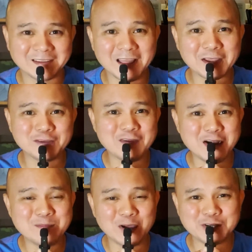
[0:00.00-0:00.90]
Thank you
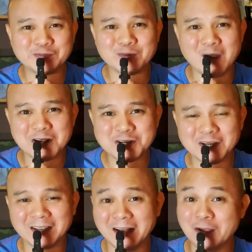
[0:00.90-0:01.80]
very much for
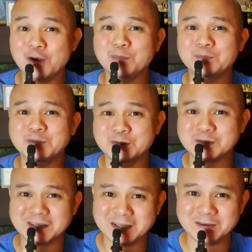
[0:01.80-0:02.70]
watching, and I hope to
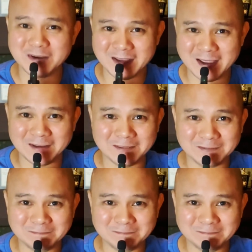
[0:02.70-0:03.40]
see you again.